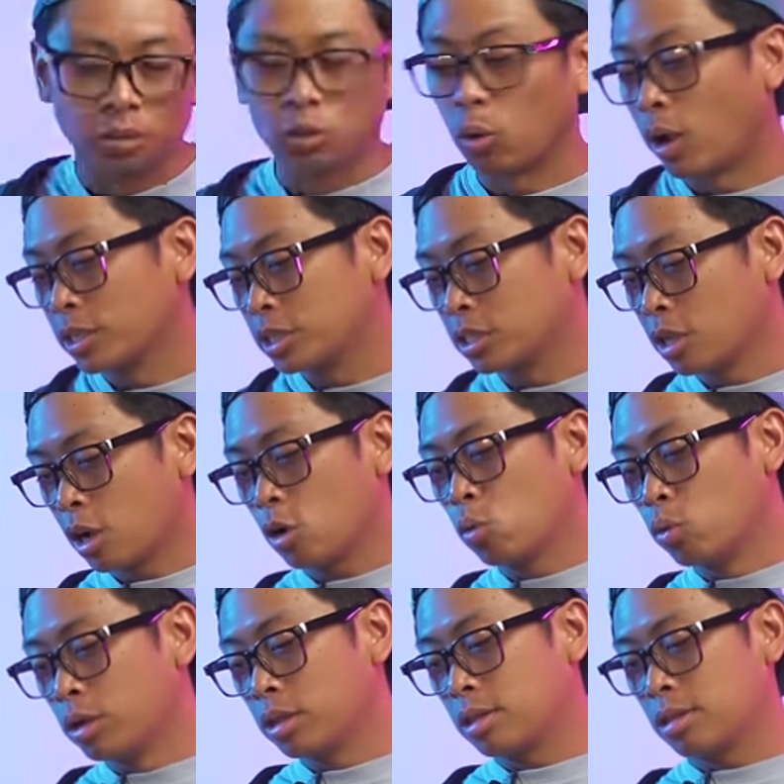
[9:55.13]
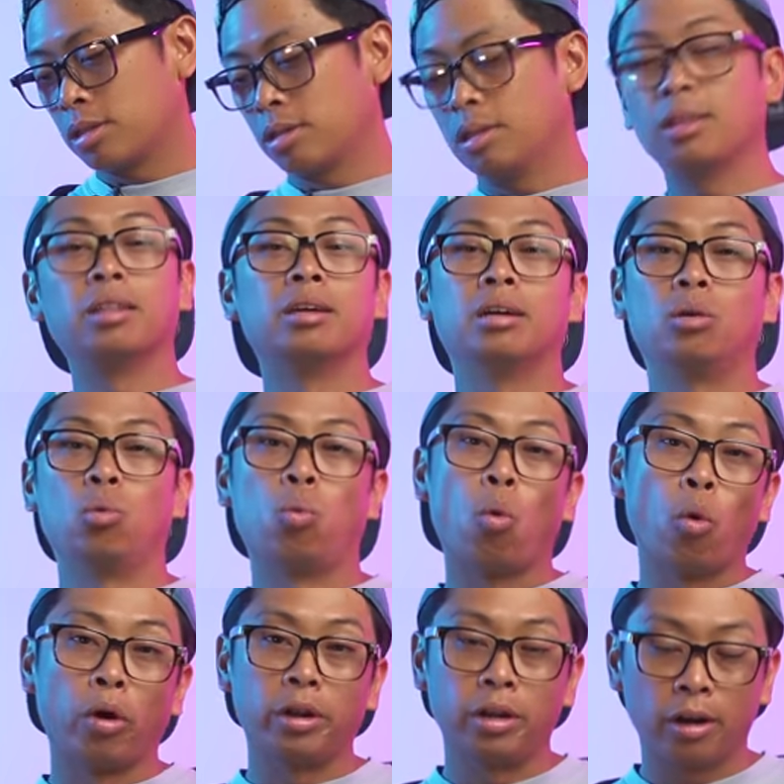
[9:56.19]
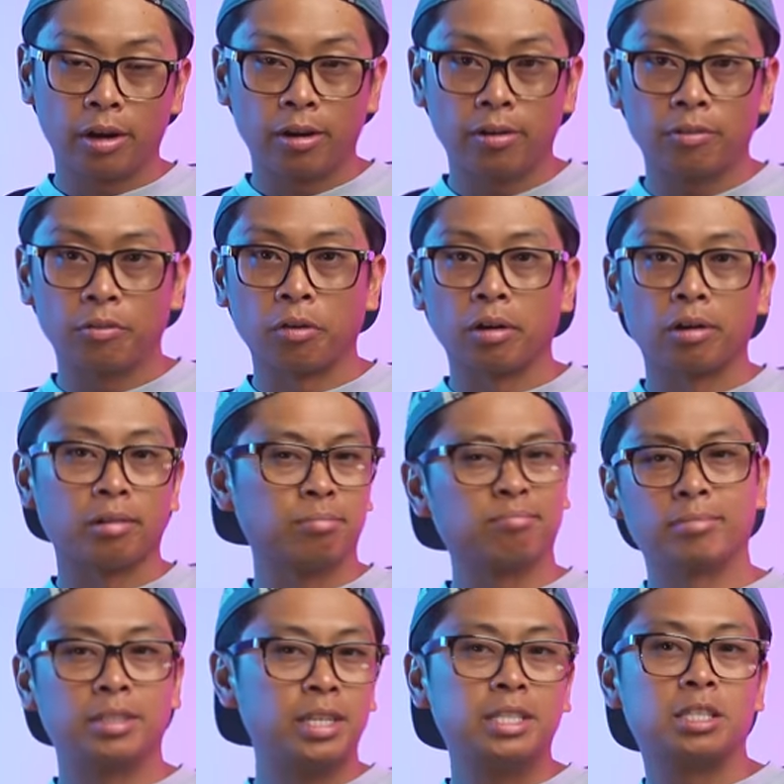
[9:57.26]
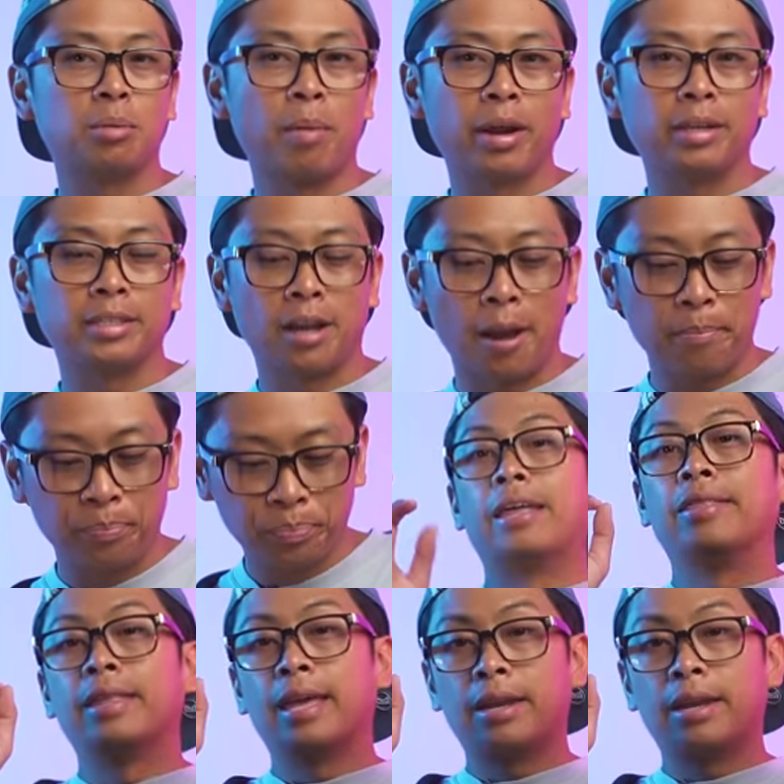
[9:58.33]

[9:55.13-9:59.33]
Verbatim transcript: So I stuck with the Warrior for a decent amount of time. And